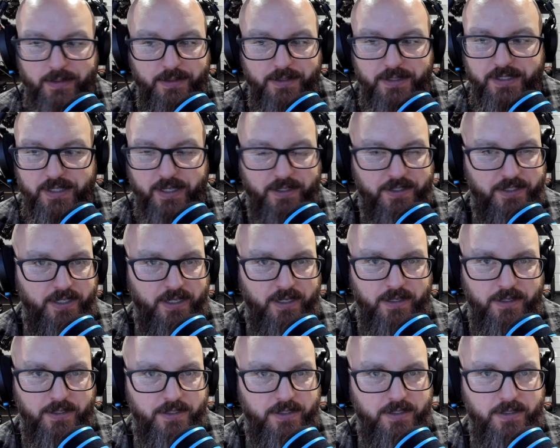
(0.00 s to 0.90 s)

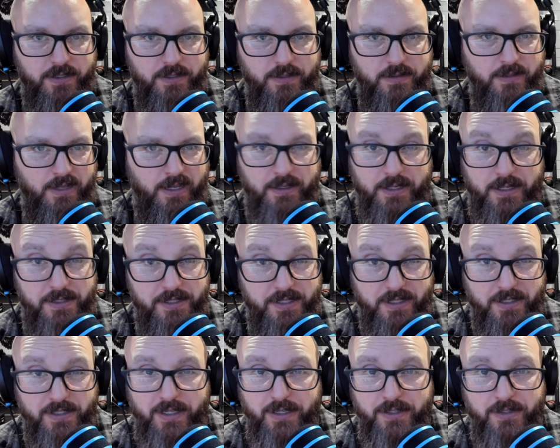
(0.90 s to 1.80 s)
60s,
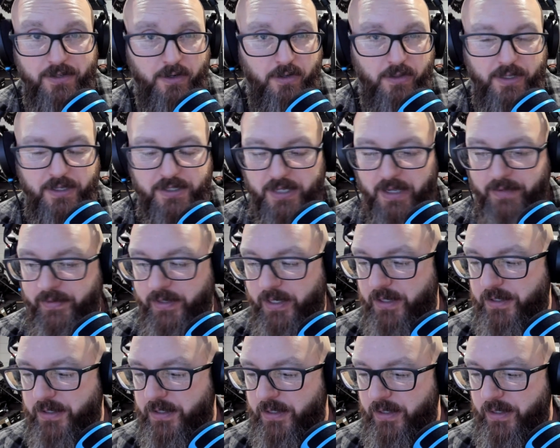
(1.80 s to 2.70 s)
1960s, early
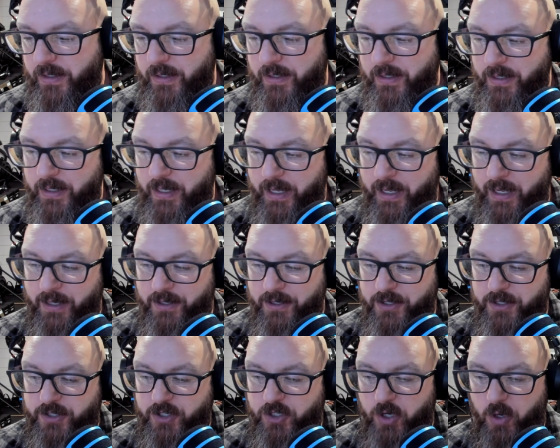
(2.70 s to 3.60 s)
70s, and
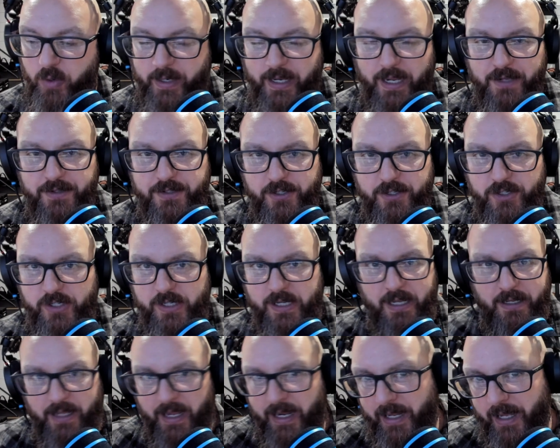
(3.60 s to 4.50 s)
just showcases. She's
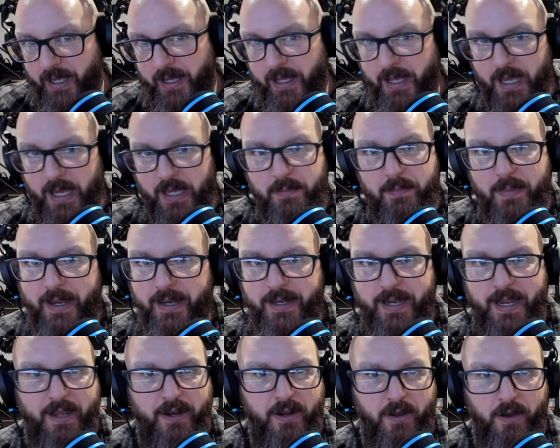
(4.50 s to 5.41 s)
got like a head
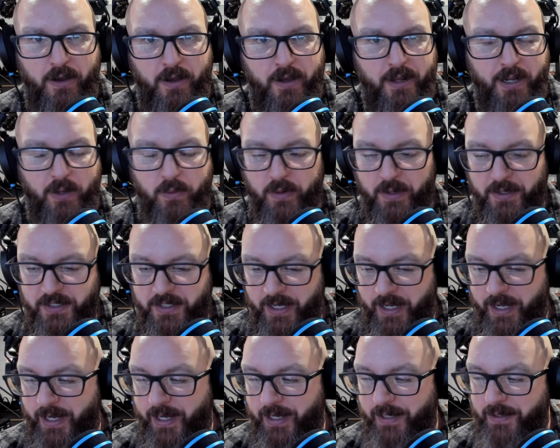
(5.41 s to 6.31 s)
bandana on, I want to
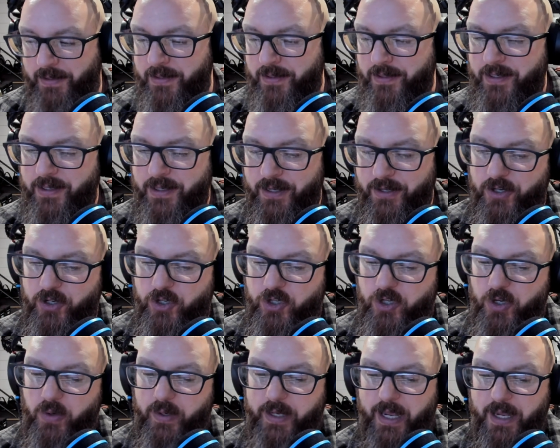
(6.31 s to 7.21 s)
say, and just
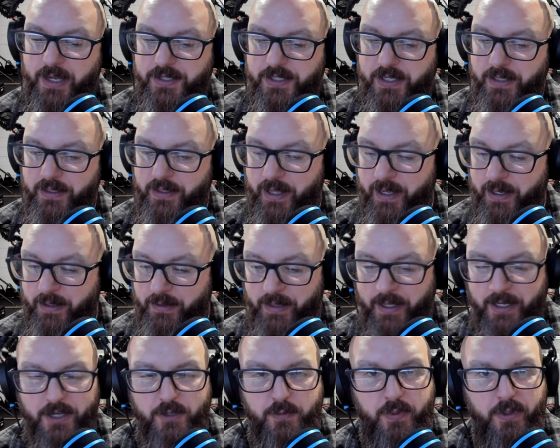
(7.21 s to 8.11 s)
showcasing like
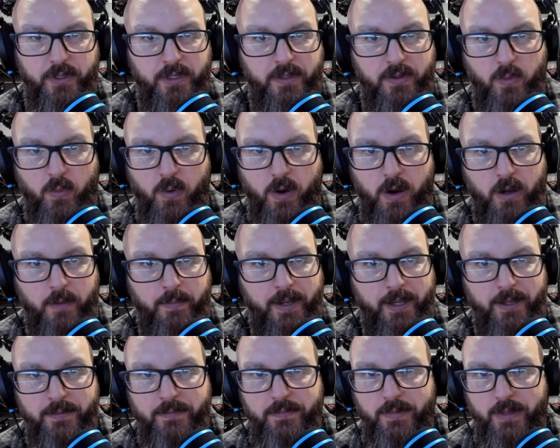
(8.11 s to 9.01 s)
ladies putting in the work,
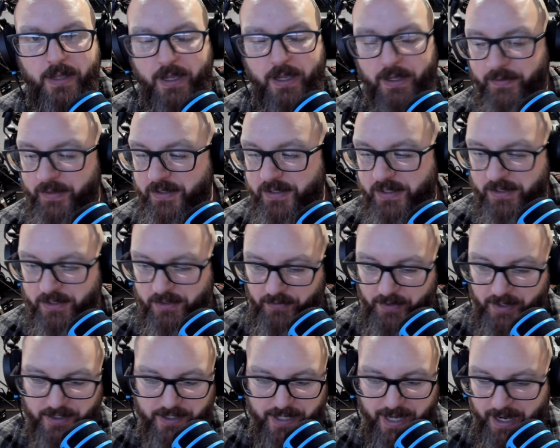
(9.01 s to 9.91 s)
man. Like, this is
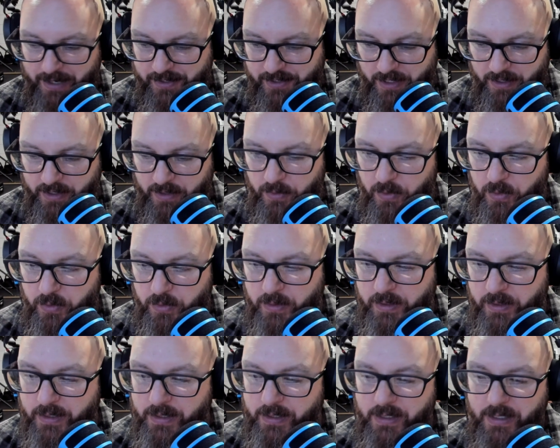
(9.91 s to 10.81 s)
fantastic. A
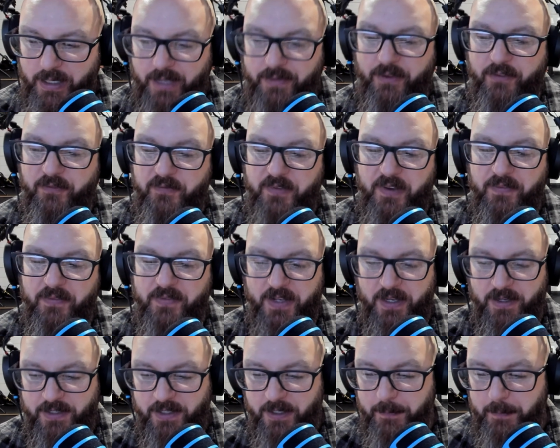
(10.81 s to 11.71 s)
whole in the
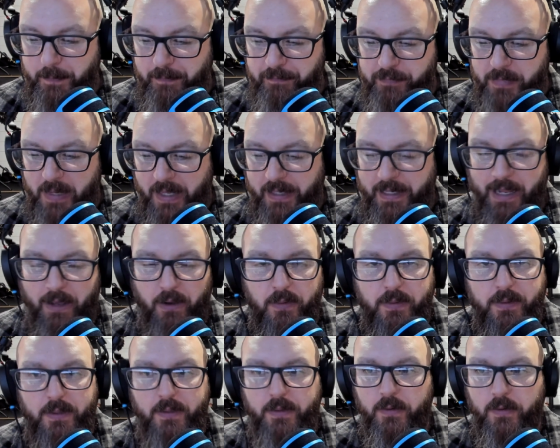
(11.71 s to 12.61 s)
50s. Now,
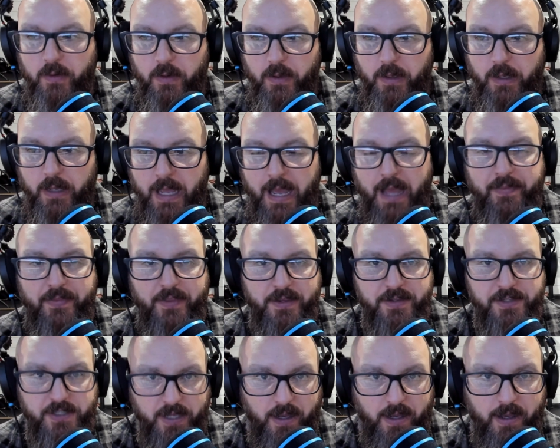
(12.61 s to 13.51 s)
at
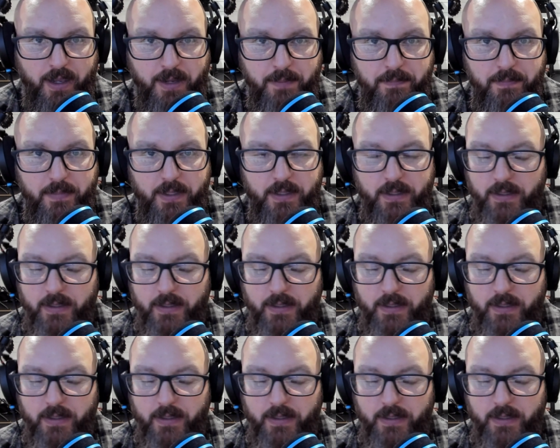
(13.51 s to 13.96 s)
this time,